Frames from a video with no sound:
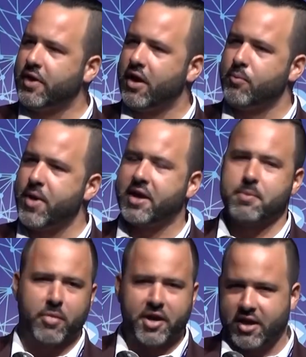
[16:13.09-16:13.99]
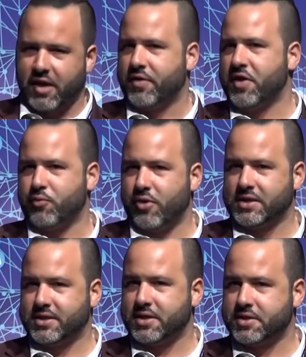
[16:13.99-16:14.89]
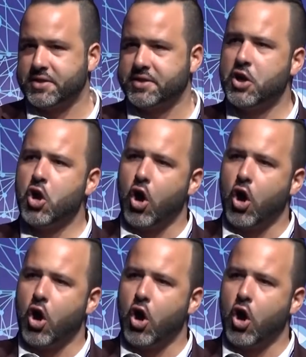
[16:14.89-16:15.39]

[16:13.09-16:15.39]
that are making money off these processes,